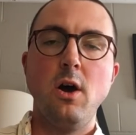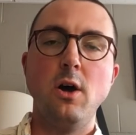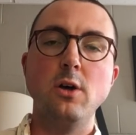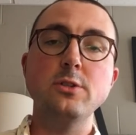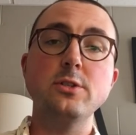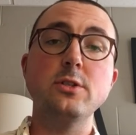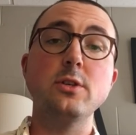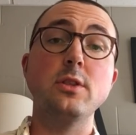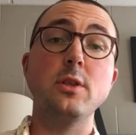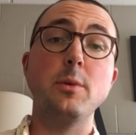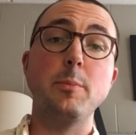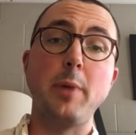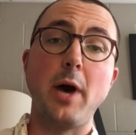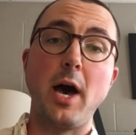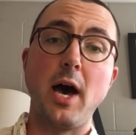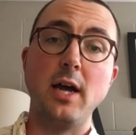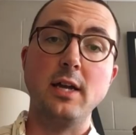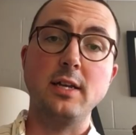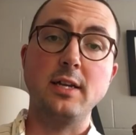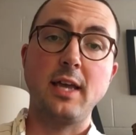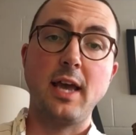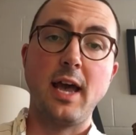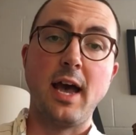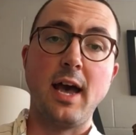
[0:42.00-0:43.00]
Also, the
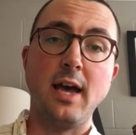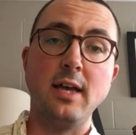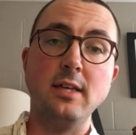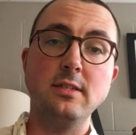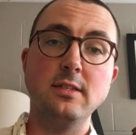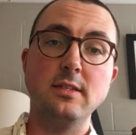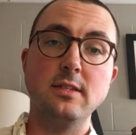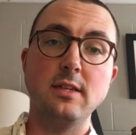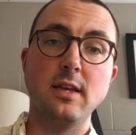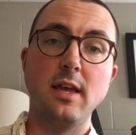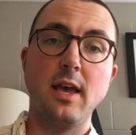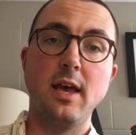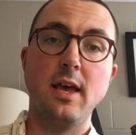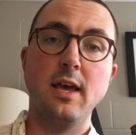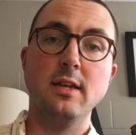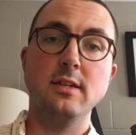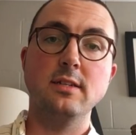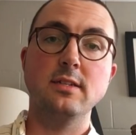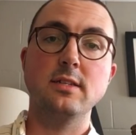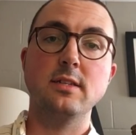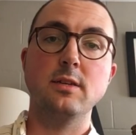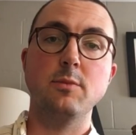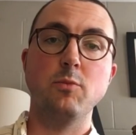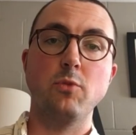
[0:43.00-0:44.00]
podcast
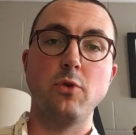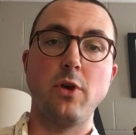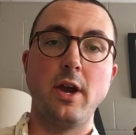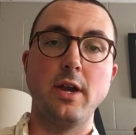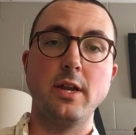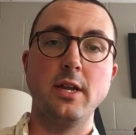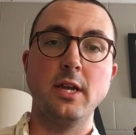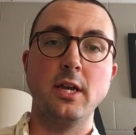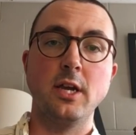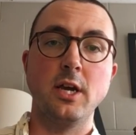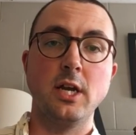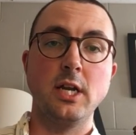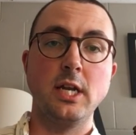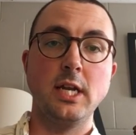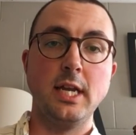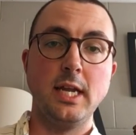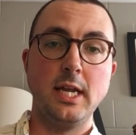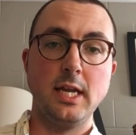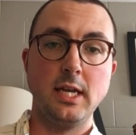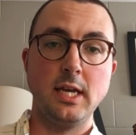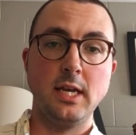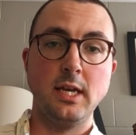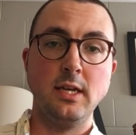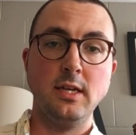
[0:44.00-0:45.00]
and some writing on
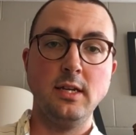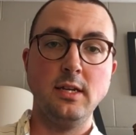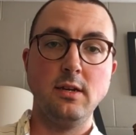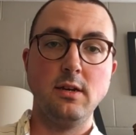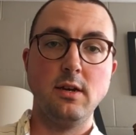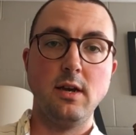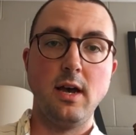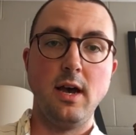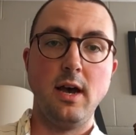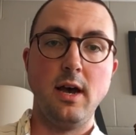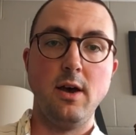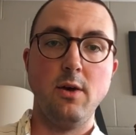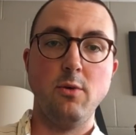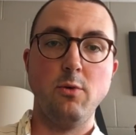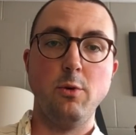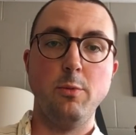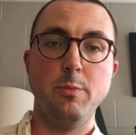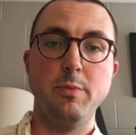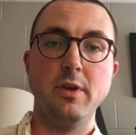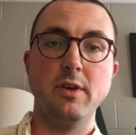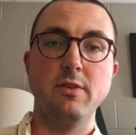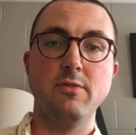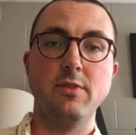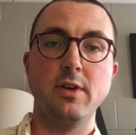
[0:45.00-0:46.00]
knitting
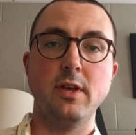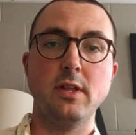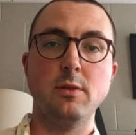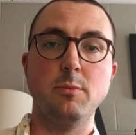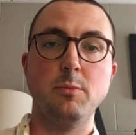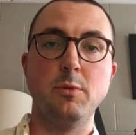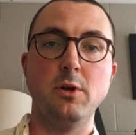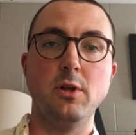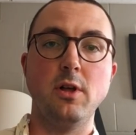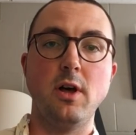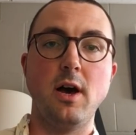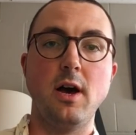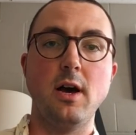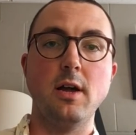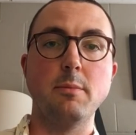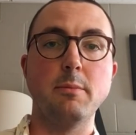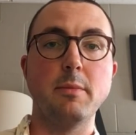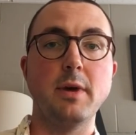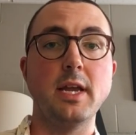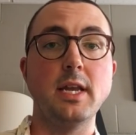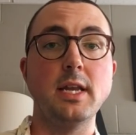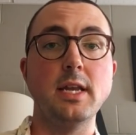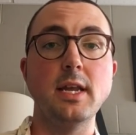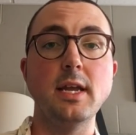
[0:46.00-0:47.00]
will be available on
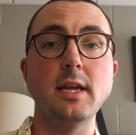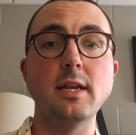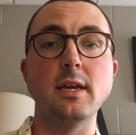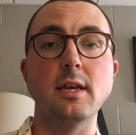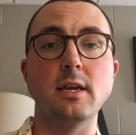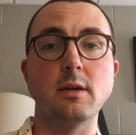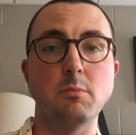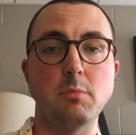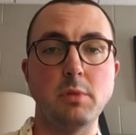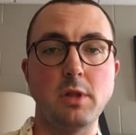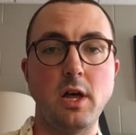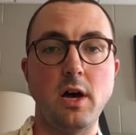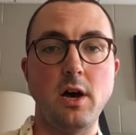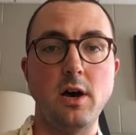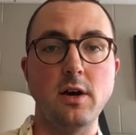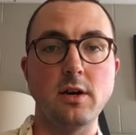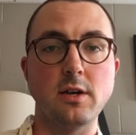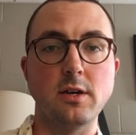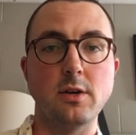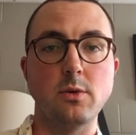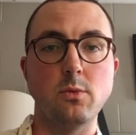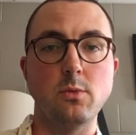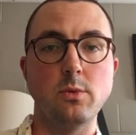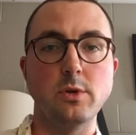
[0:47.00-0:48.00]
my knitting
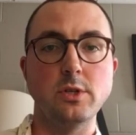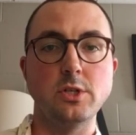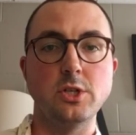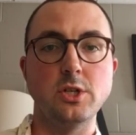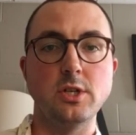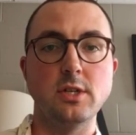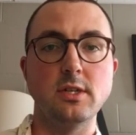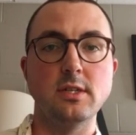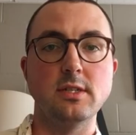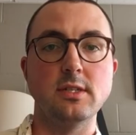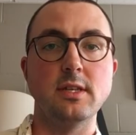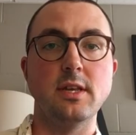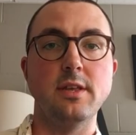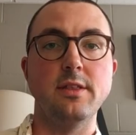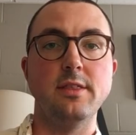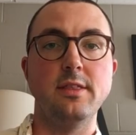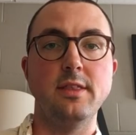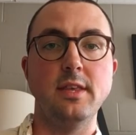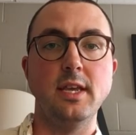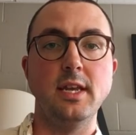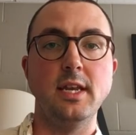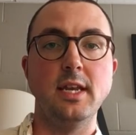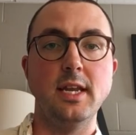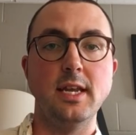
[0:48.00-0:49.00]
blog, which is
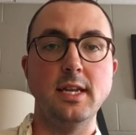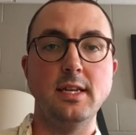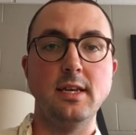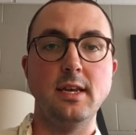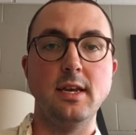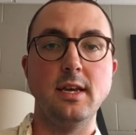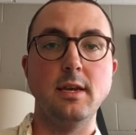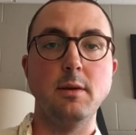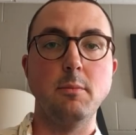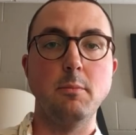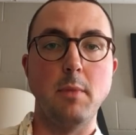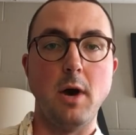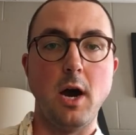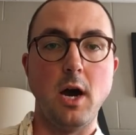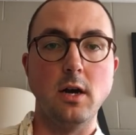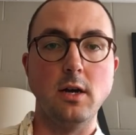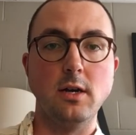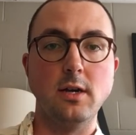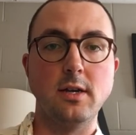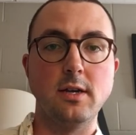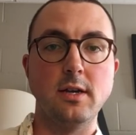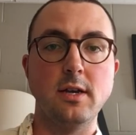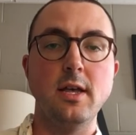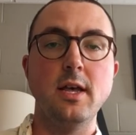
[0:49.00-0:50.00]

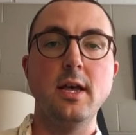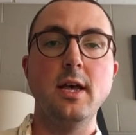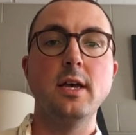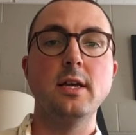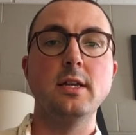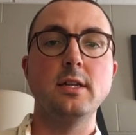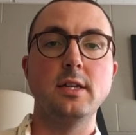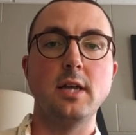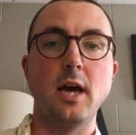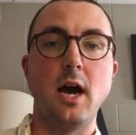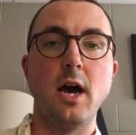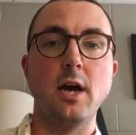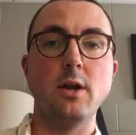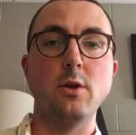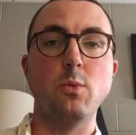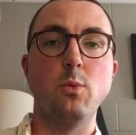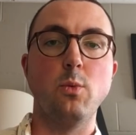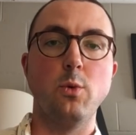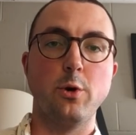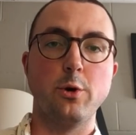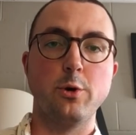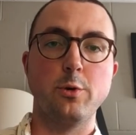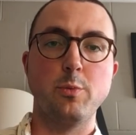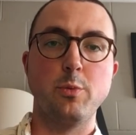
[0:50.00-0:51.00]

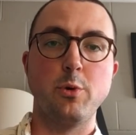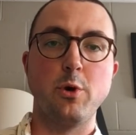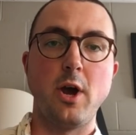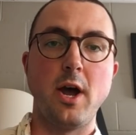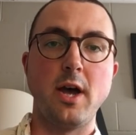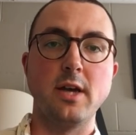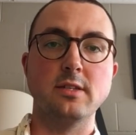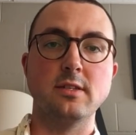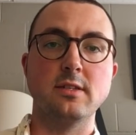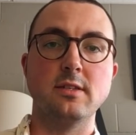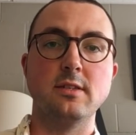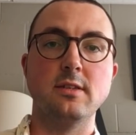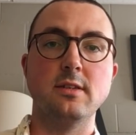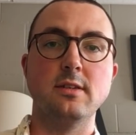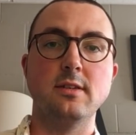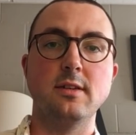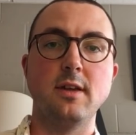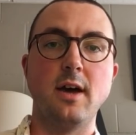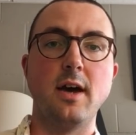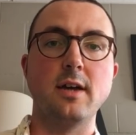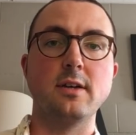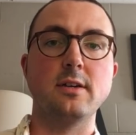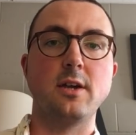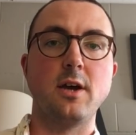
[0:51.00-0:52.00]

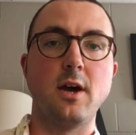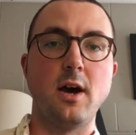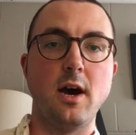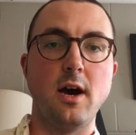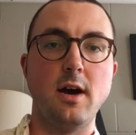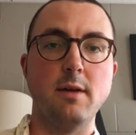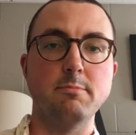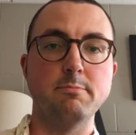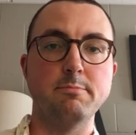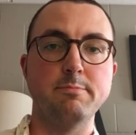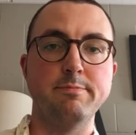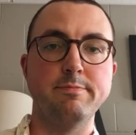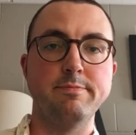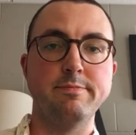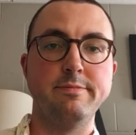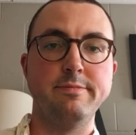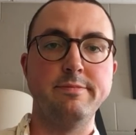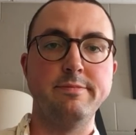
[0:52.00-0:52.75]
theknittingmonk.wordpress.com.